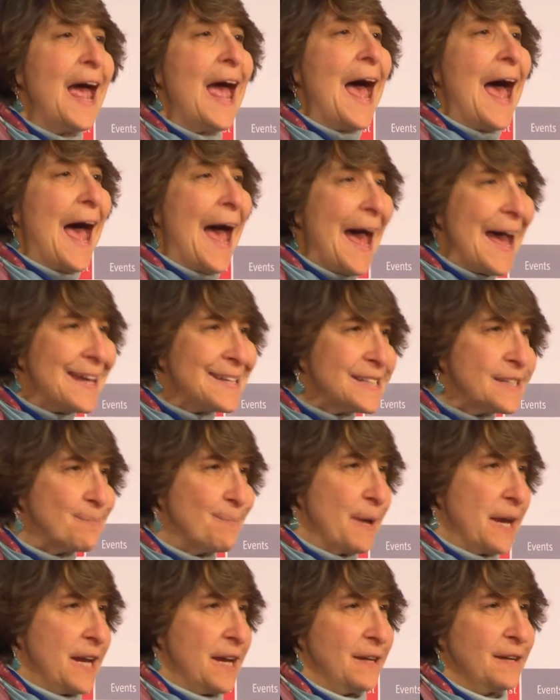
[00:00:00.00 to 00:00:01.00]
has
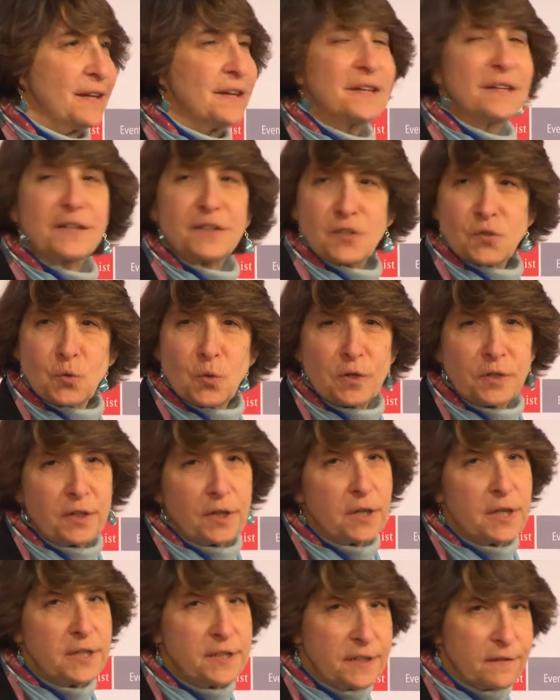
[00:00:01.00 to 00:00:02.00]
made an
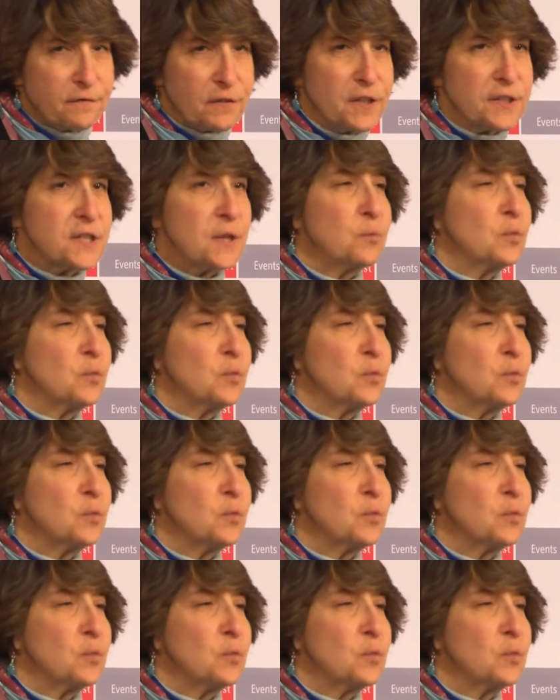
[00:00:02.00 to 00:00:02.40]
extraordinary difference